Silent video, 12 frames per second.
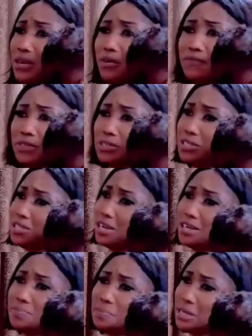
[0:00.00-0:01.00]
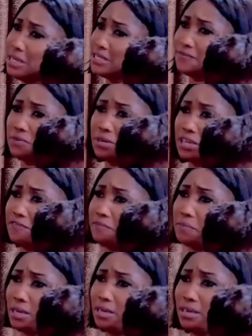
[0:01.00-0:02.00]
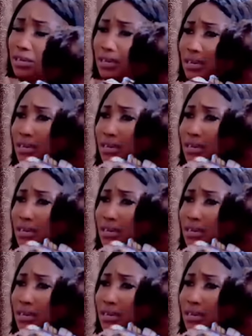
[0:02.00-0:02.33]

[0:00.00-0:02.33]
please, for the sake of this child, please